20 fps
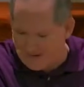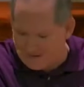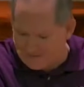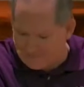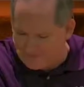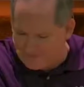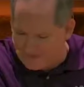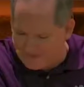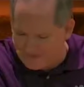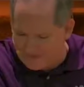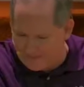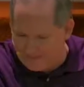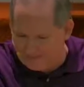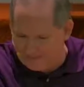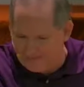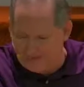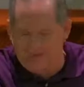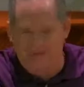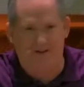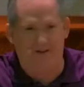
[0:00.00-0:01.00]
He wanted to keep me
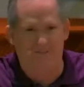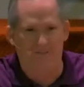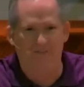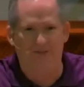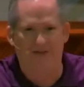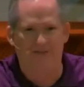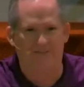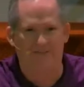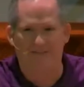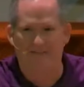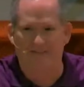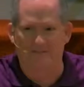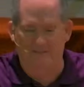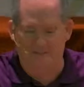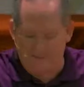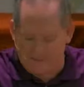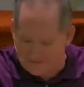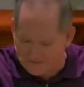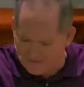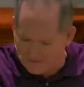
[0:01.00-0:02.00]
around. Bless Stephen.
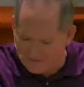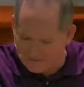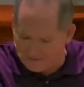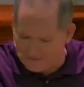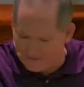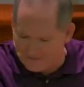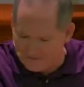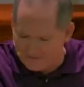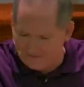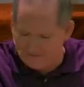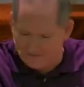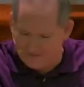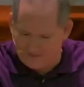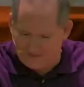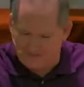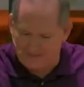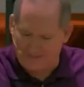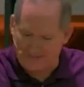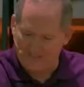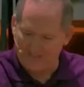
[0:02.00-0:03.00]
Bless Stephen Harry.